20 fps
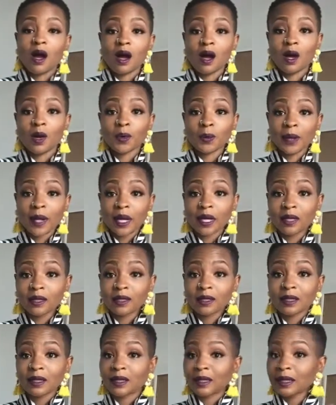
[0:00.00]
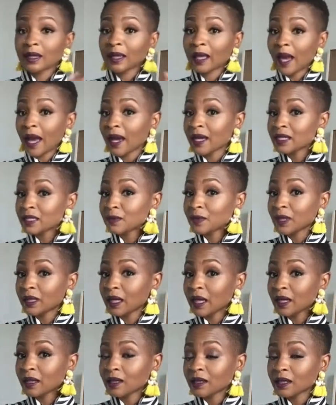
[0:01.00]
All right, last but
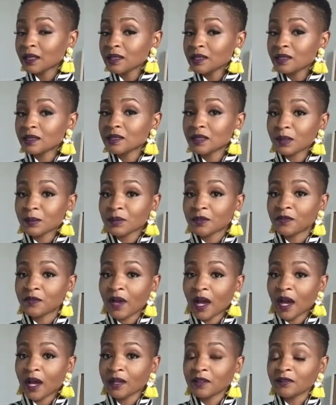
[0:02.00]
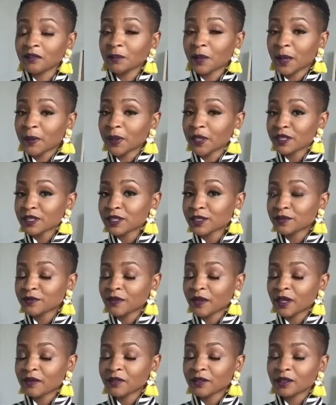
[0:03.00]
not least, number 5, my personal
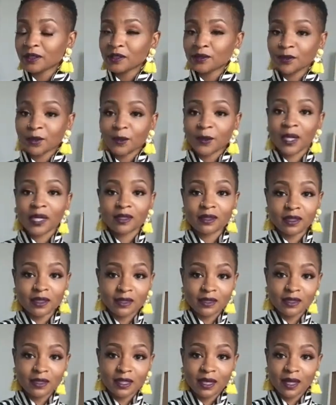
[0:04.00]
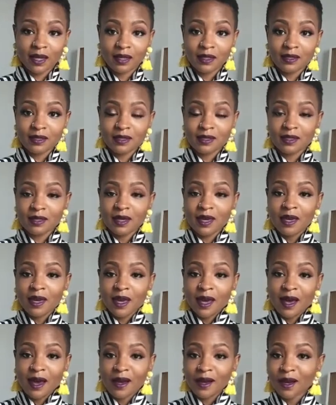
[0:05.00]
favorite, Throwback Thursdays.
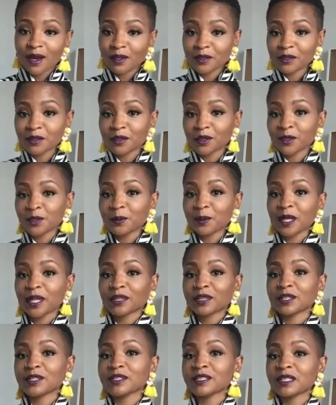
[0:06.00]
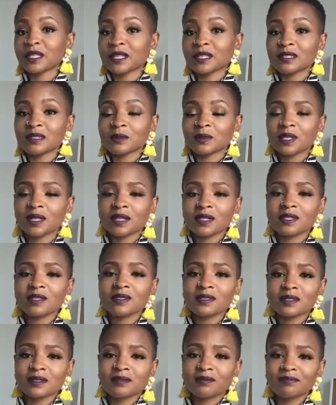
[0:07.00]
I call it Throwback Thursdays
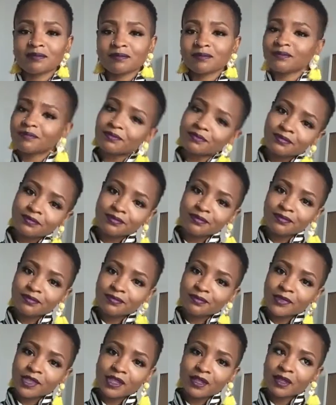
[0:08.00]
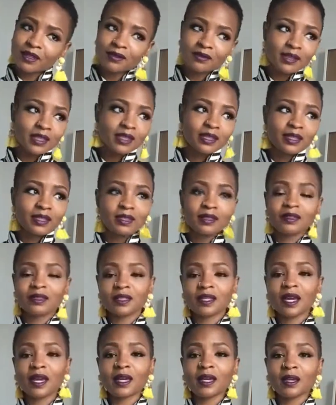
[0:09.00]
because, you know, at the end of the
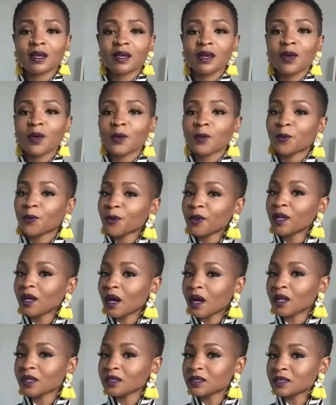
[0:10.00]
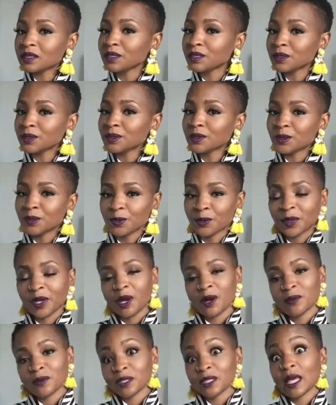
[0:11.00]
day, we are still who we
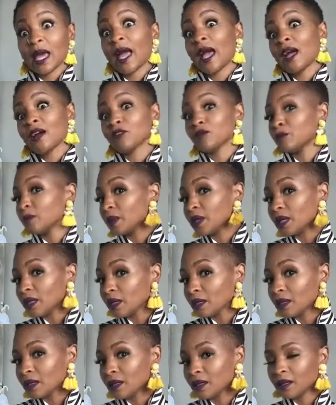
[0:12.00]
always have been.